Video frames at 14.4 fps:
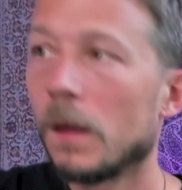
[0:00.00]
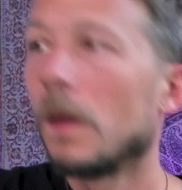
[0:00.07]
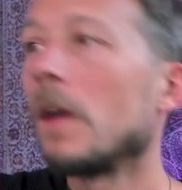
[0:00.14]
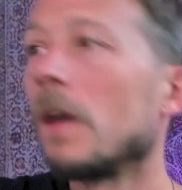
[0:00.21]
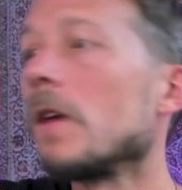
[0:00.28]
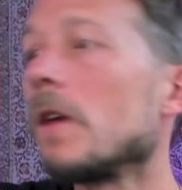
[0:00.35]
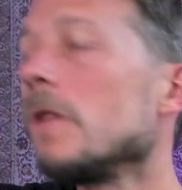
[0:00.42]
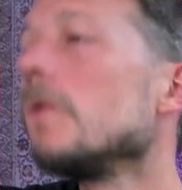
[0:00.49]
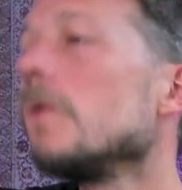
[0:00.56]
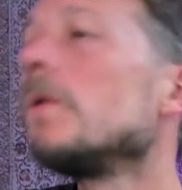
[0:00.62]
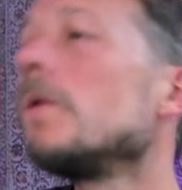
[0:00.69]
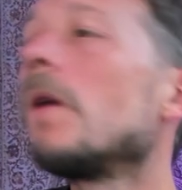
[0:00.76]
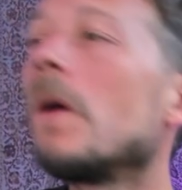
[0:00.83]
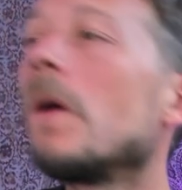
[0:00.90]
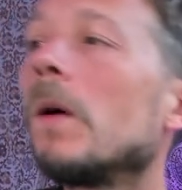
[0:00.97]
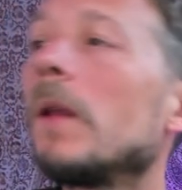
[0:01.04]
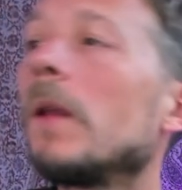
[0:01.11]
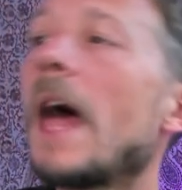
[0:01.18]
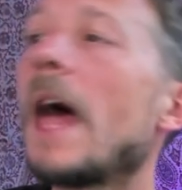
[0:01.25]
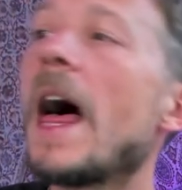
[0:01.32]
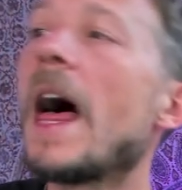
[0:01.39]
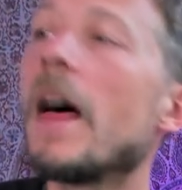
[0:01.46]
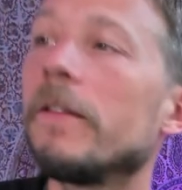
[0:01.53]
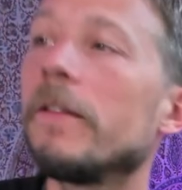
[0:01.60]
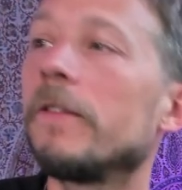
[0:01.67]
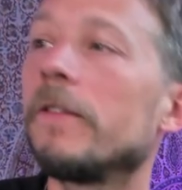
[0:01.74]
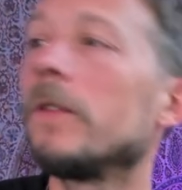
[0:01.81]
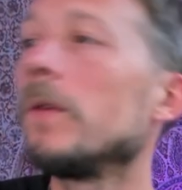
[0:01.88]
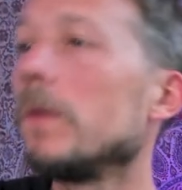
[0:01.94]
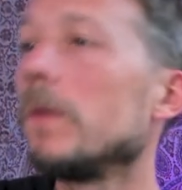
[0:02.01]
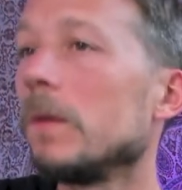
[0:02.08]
You don't have to